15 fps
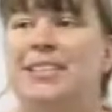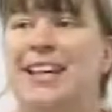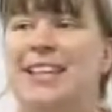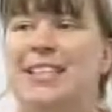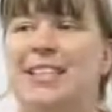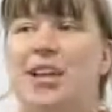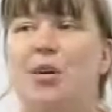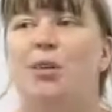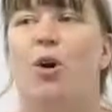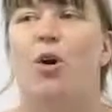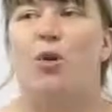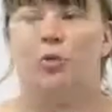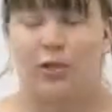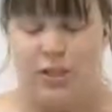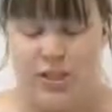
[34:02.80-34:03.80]
let's go
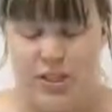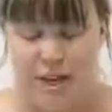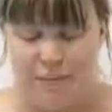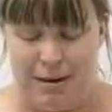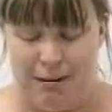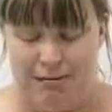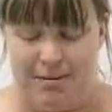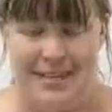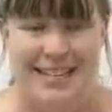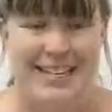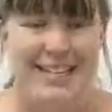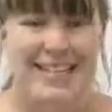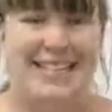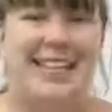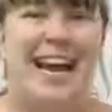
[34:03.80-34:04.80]
over some of
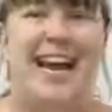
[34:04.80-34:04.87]
these,